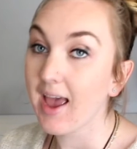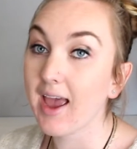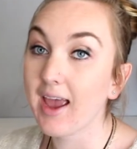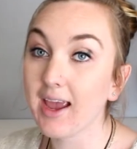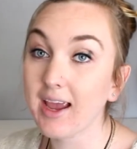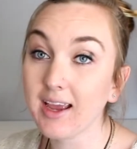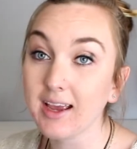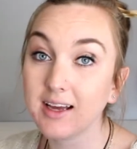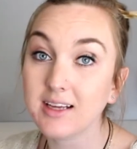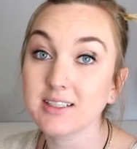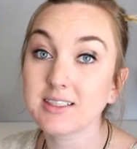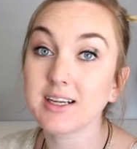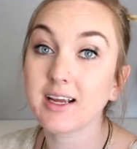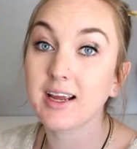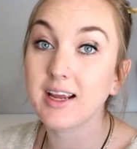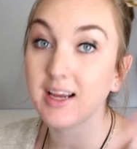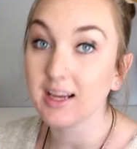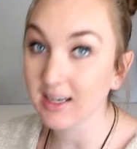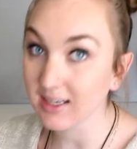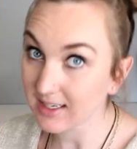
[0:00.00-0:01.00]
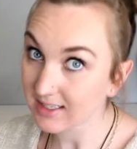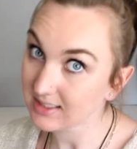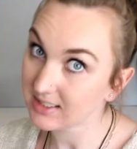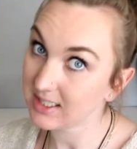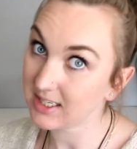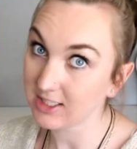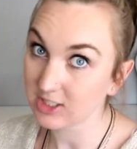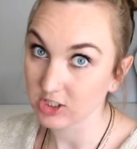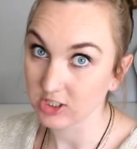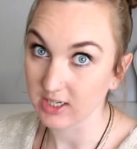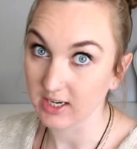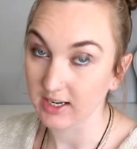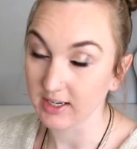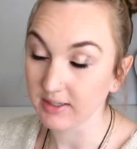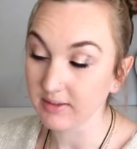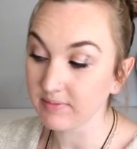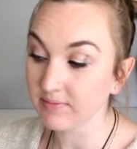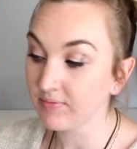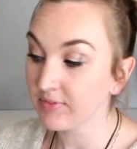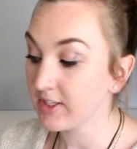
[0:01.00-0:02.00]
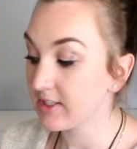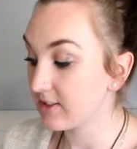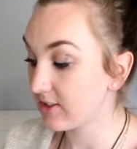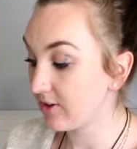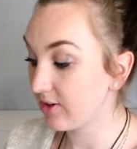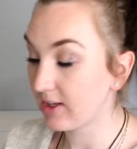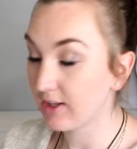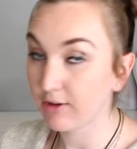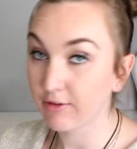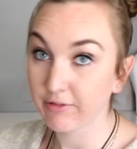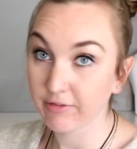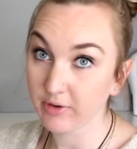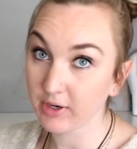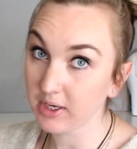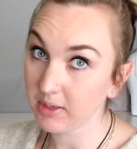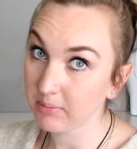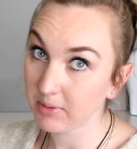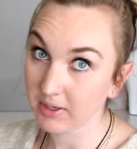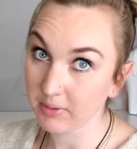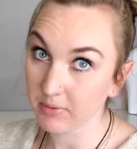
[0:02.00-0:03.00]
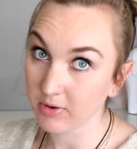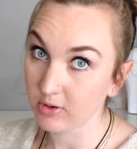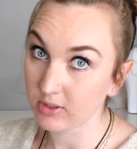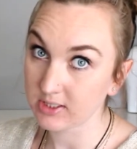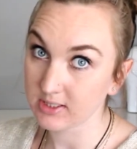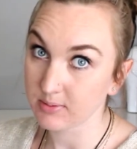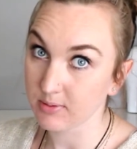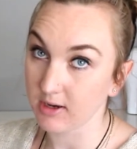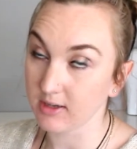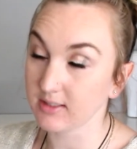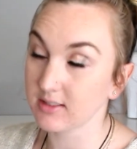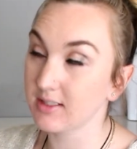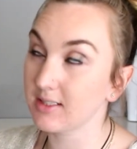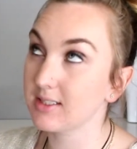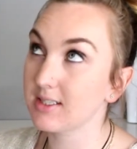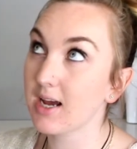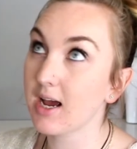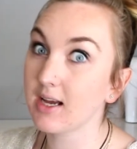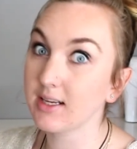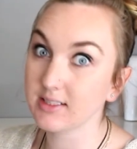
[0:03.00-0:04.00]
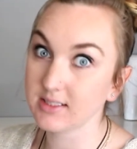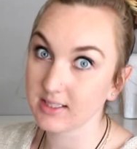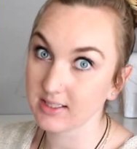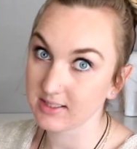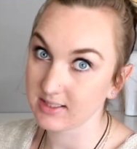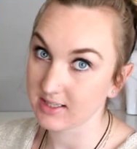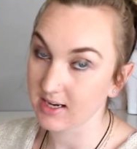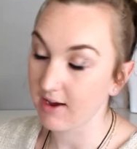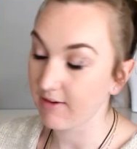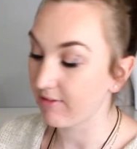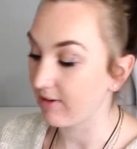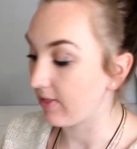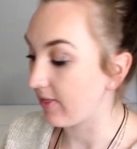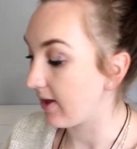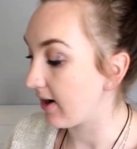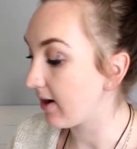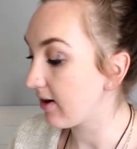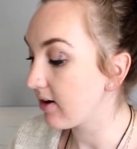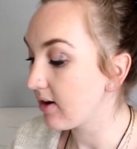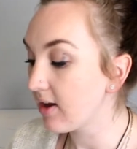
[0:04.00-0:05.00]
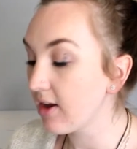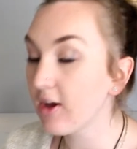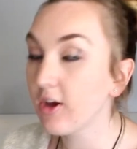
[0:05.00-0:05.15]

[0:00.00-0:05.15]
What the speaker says: And in addition, so you get the free big bonus box, tons of stuff in there.